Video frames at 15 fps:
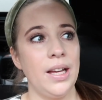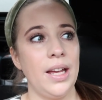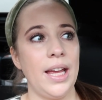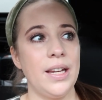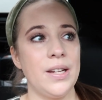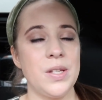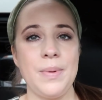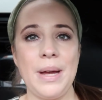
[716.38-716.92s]

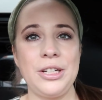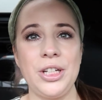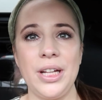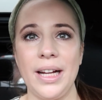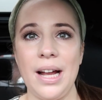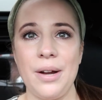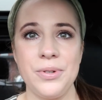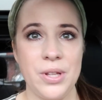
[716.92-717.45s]
And especially
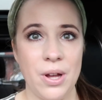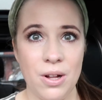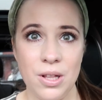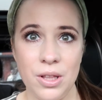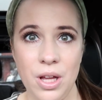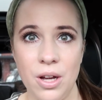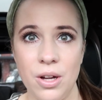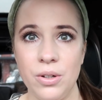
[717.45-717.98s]
like I was
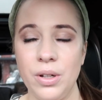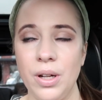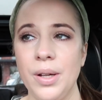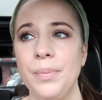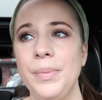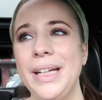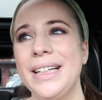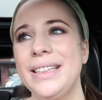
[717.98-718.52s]
all alone
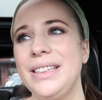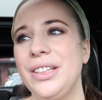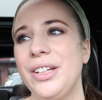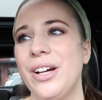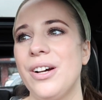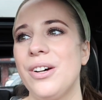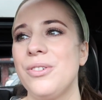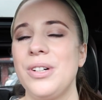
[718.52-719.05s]
because, you
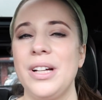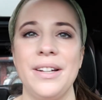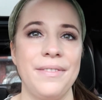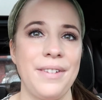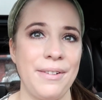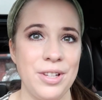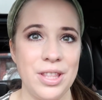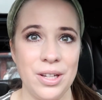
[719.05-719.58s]
know,
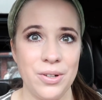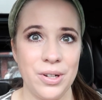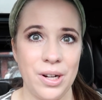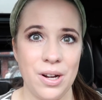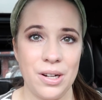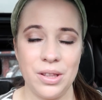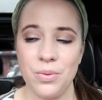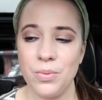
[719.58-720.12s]
if everything going
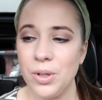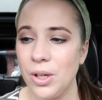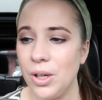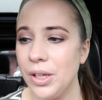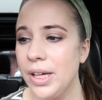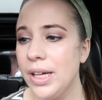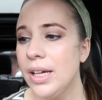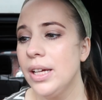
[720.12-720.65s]
on in the
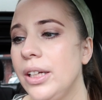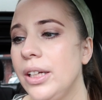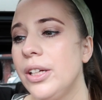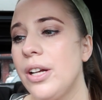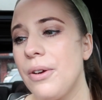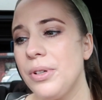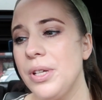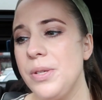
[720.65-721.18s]
world,
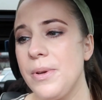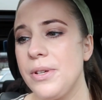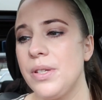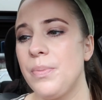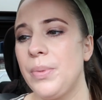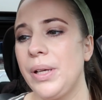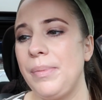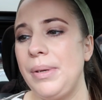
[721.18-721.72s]
you're not really supposed
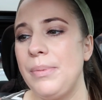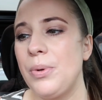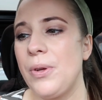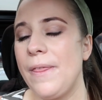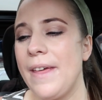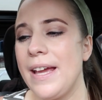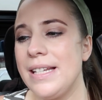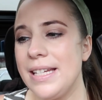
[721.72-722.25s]
to bring
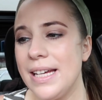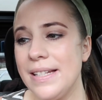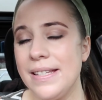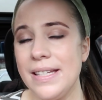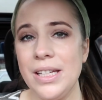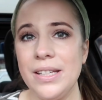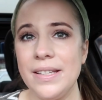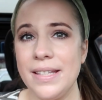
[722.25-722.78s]
people. They did
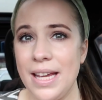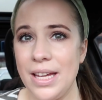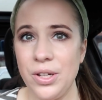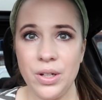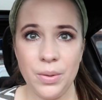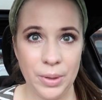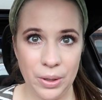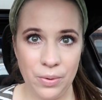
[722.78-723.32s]
say you
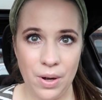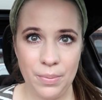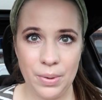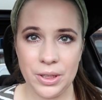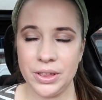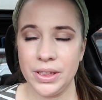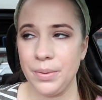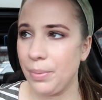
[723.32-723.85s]
could bring one
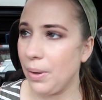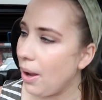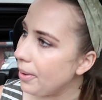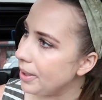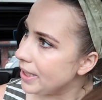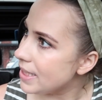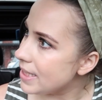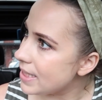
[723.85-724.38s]
person,
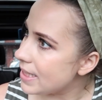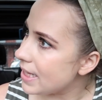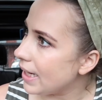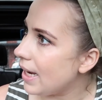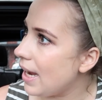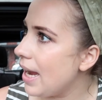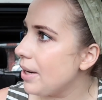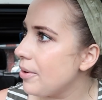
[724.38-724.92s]
probably because it's
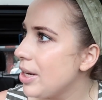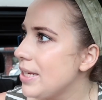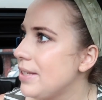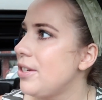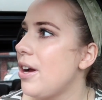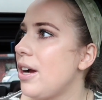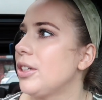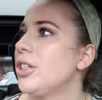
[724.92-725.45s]
like a high
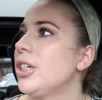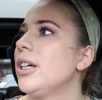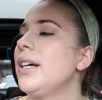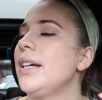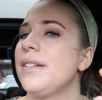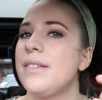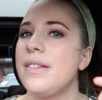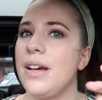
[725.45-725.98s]
risk doctor.
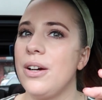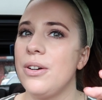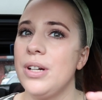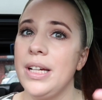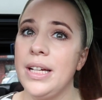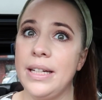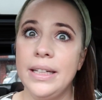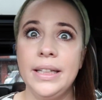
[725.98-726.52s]
And so
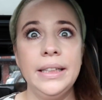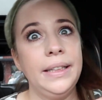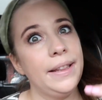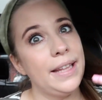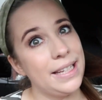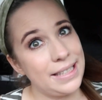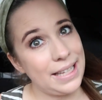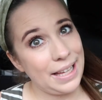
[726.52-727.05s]

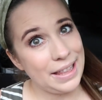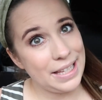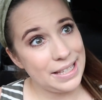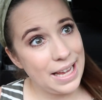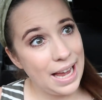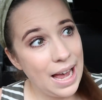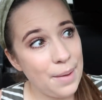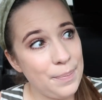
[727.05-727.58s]
things like
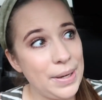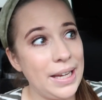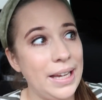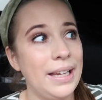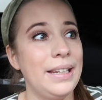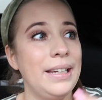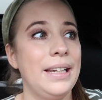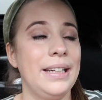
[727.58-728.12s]
this happen,
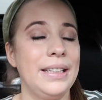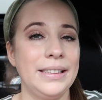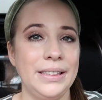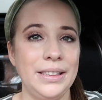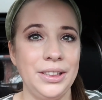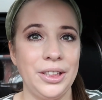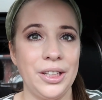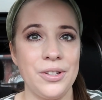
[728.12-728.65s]
and it,
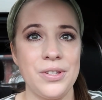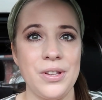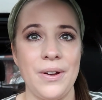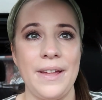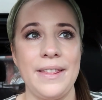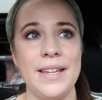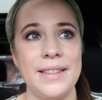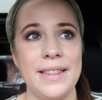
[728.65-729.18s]
you know, so
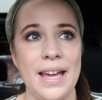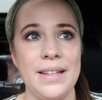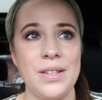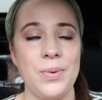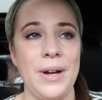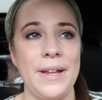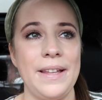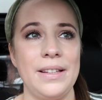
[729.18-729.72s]
I think
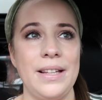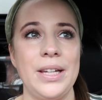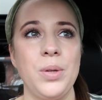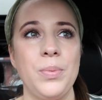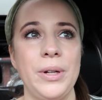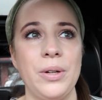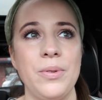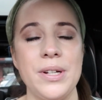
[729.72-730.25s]
that's why they let
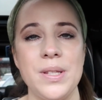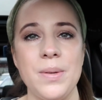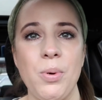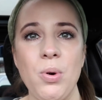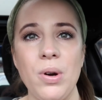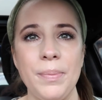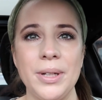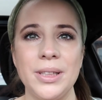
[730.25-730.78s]
you bring one
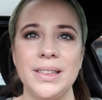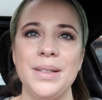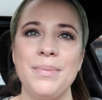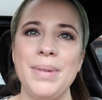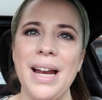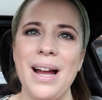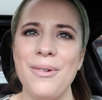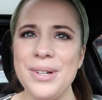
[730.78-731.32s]
support person.
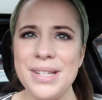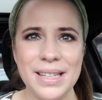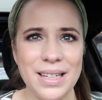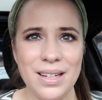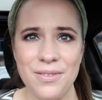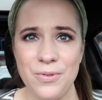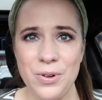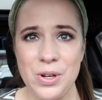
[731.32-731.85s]
But I wasn't
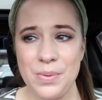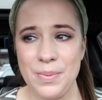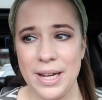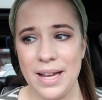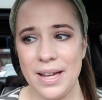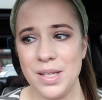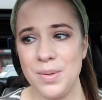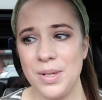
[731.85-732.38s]
gonna force
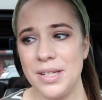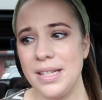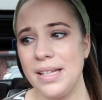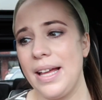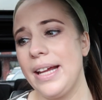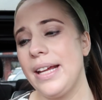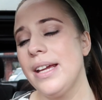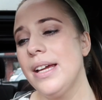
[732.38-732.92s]
my husband to
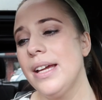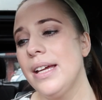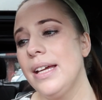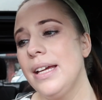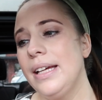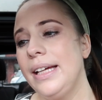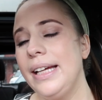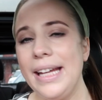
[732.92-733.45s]
like,
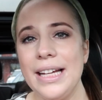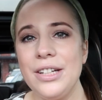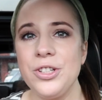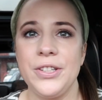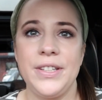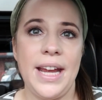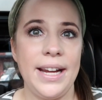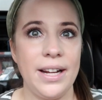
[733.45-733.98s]
he can't
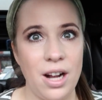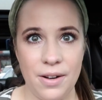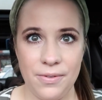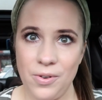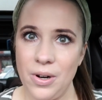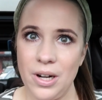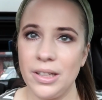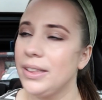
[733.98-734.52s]
just take
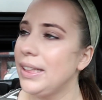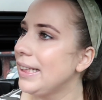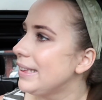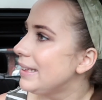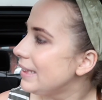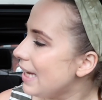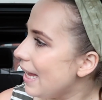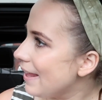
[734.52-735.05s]
off work. Like
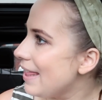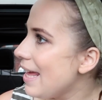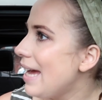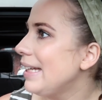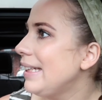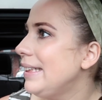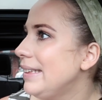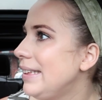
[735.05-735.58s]
it's not
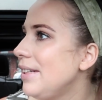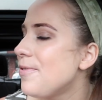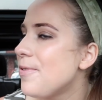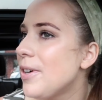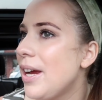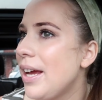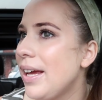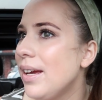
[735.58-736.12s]
that easy
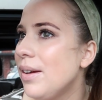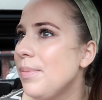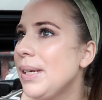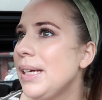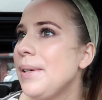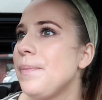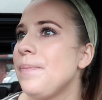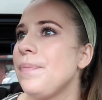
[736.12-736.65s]
for him
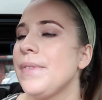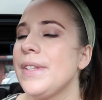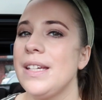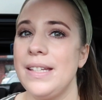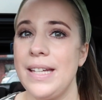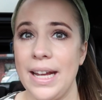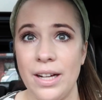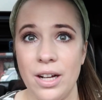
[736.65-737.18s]

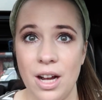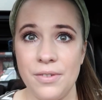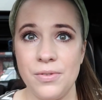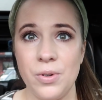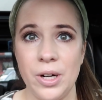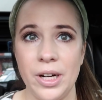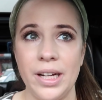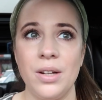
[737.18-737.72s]
to take off
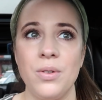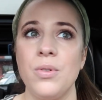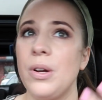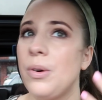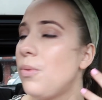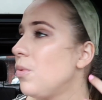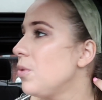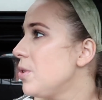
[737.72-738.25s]
work, and
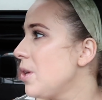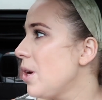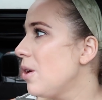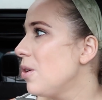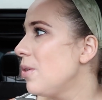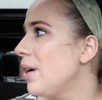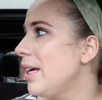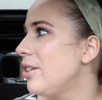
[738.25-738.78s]

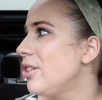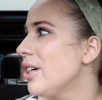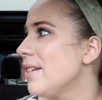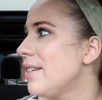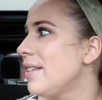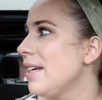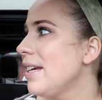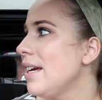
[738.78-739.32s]
so it
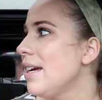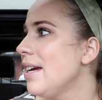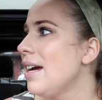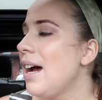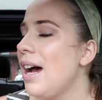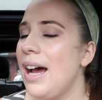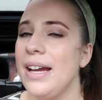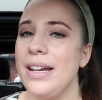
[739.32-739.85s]
just,
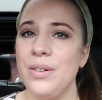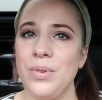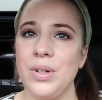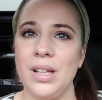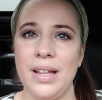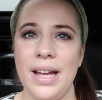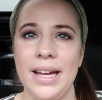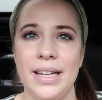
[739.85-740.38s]
I didn't want
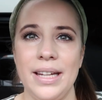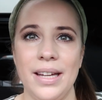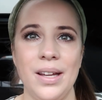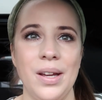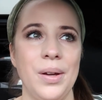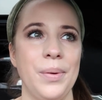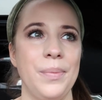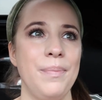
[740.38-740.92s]
to like
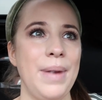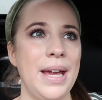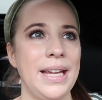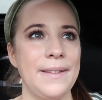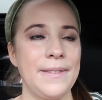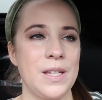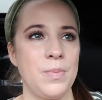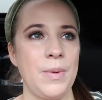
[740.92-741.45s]
make
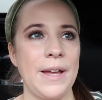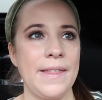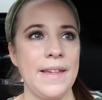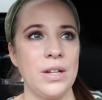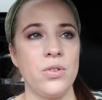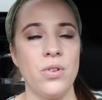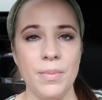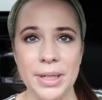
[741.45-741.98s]
it this big
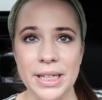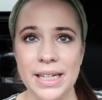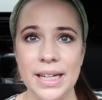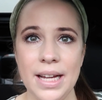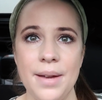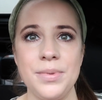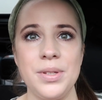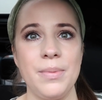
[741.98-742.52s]
thing. Normally he
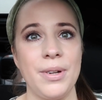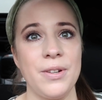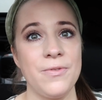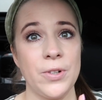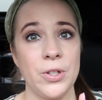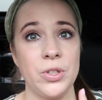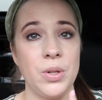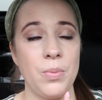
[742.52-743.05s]
comes to my
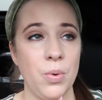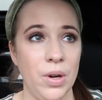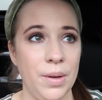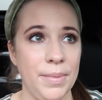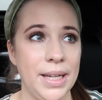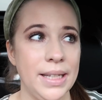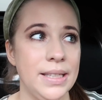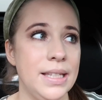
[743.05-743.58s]
first
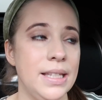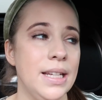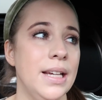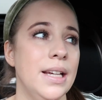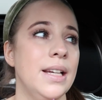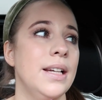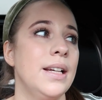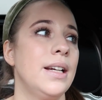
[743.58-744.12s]
appointments
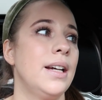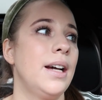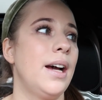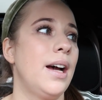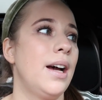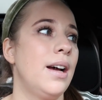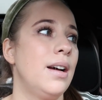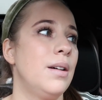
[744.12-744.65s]

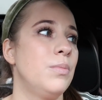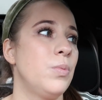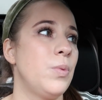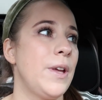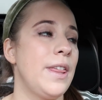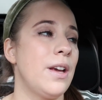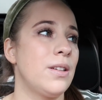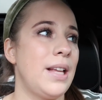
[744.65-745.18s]

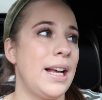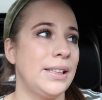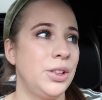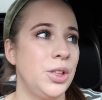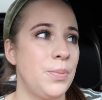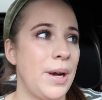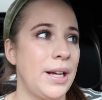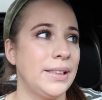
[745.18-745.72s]
with our last
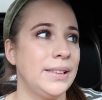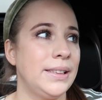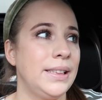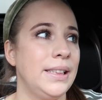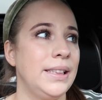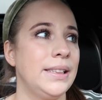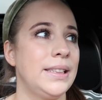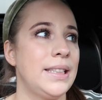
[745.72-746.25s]
two
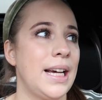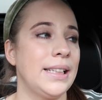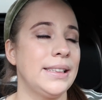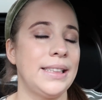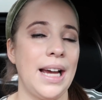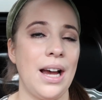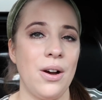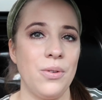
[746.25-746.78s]
pregnancies.
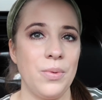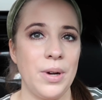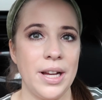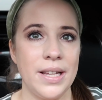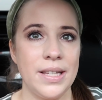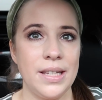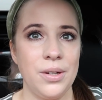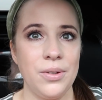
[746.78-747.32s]
That's how it
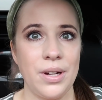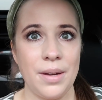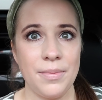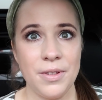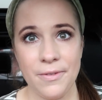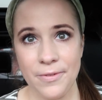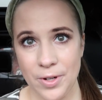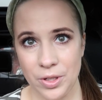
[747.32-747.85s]
was. He would come
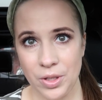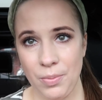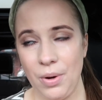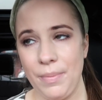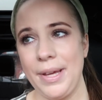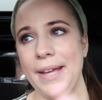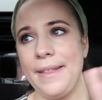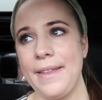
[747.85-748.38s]
to the first
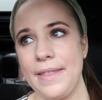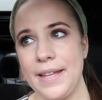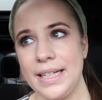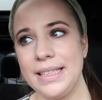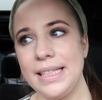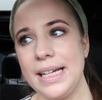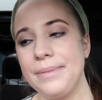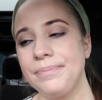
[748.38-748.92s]
appointment and then
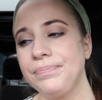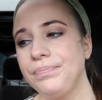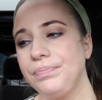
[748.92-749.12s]
that's it.